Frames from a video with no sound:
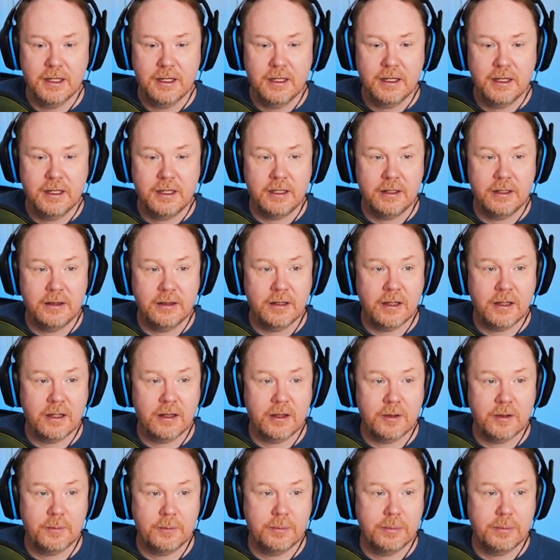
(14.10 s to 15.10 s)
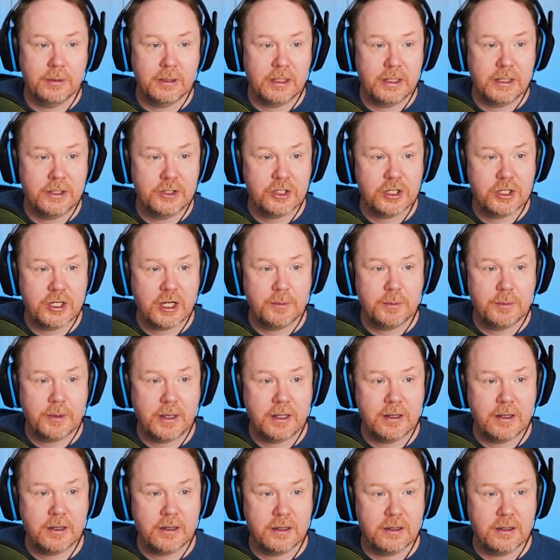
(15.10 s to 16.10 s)
in the blend shape
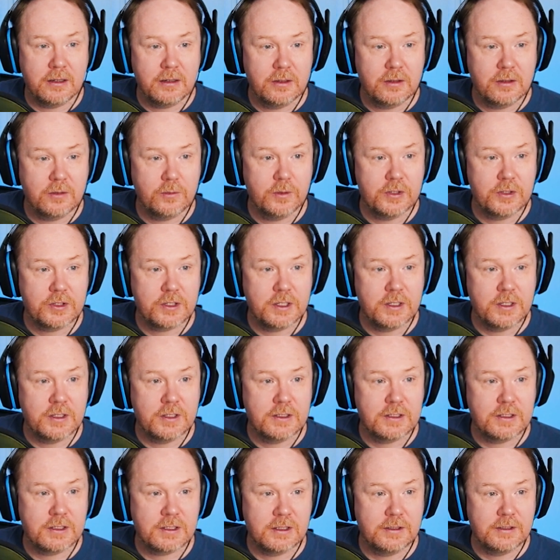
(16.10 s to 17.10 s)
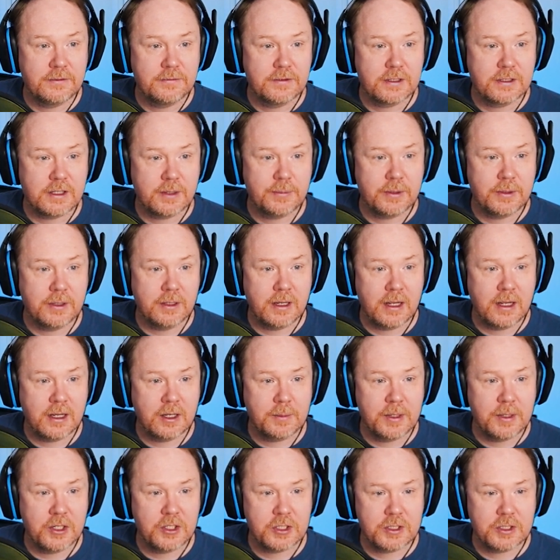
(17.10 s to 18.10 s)
editor, which lives up in
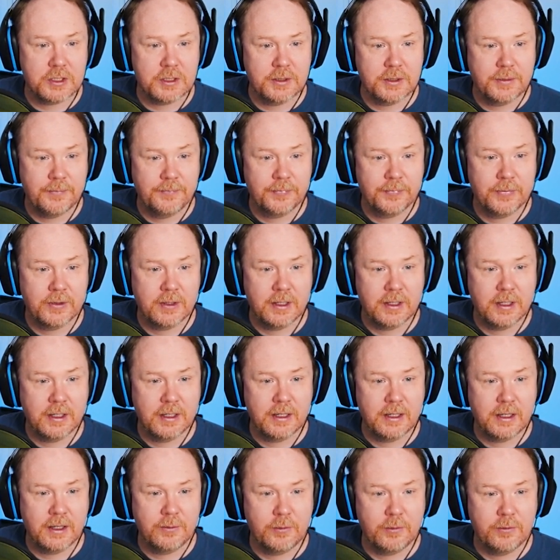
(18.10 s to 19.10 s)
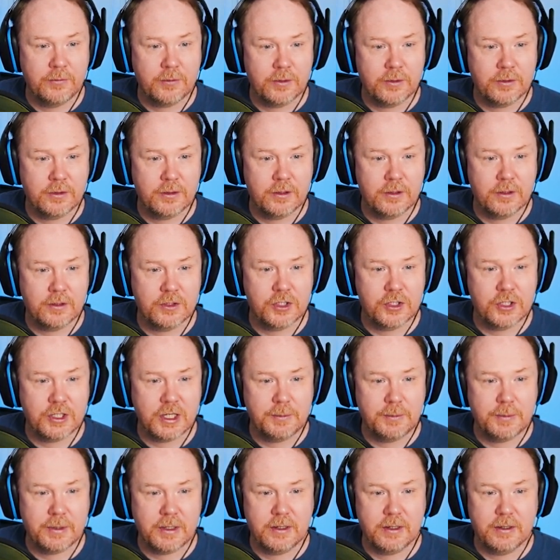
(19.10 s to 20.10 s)
animation land, and we've got the
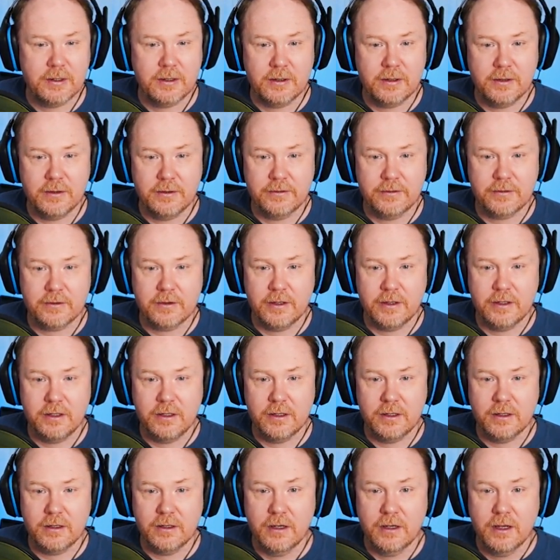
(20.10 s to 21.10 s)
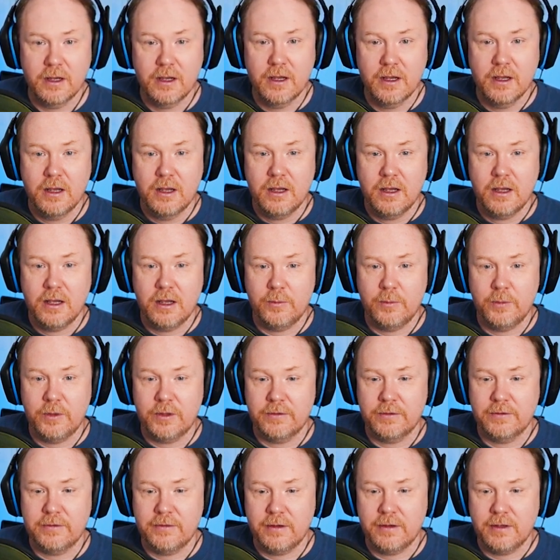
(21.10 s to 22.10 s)
shape editor, this guy here, and we can
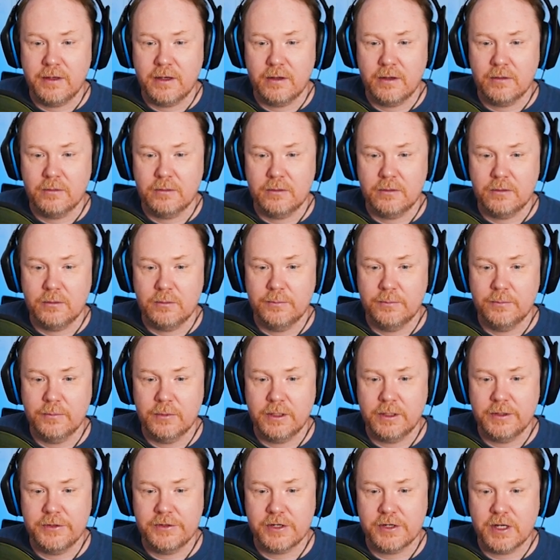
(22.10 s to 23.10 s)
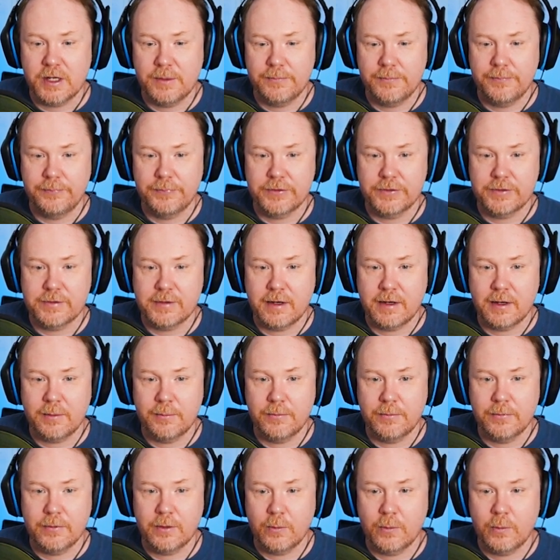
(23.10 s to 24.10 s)
see our little blend shape setup
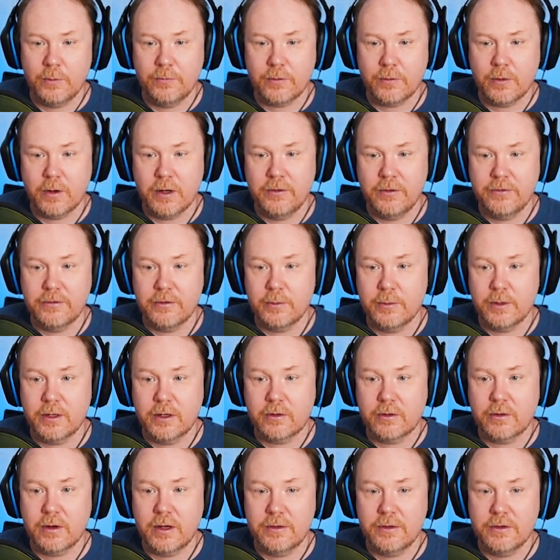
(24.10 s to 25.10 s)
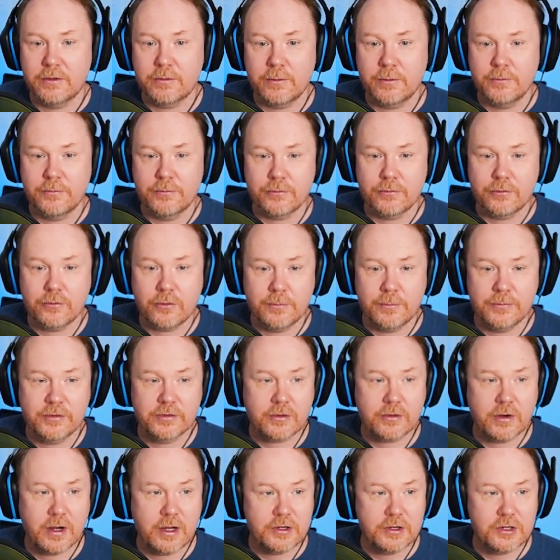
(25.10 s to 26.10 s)
that we've created. So we're going to create this one from
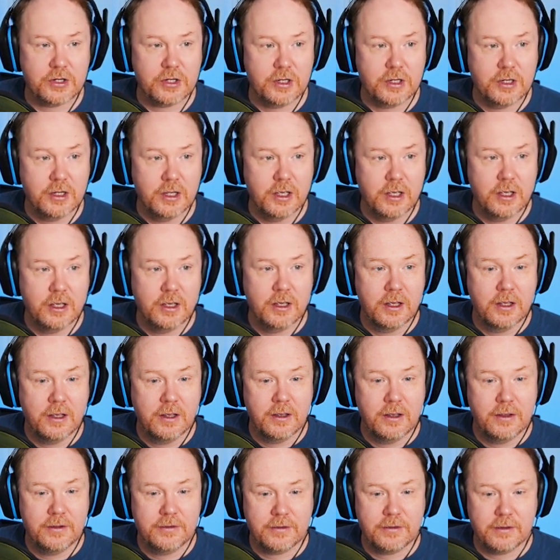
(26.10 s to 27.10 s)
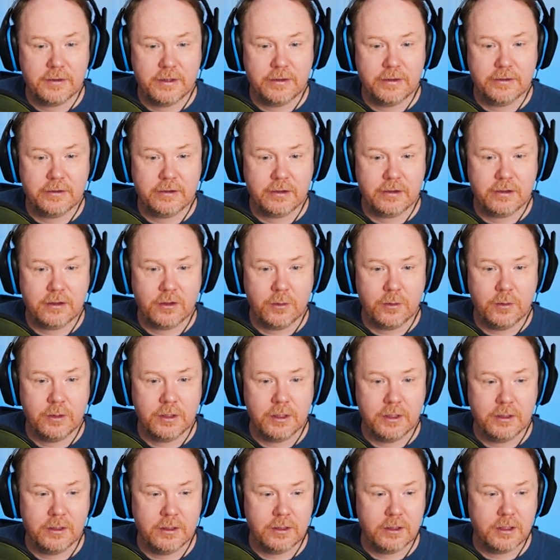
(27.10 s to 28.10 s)
scratch. So let's get going
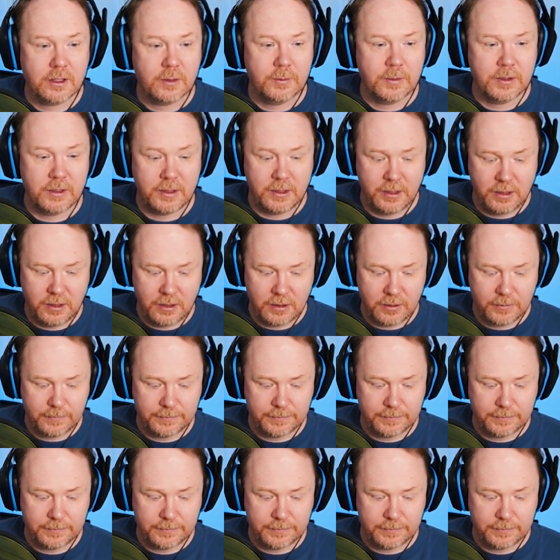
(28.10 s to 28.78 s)
and come in here.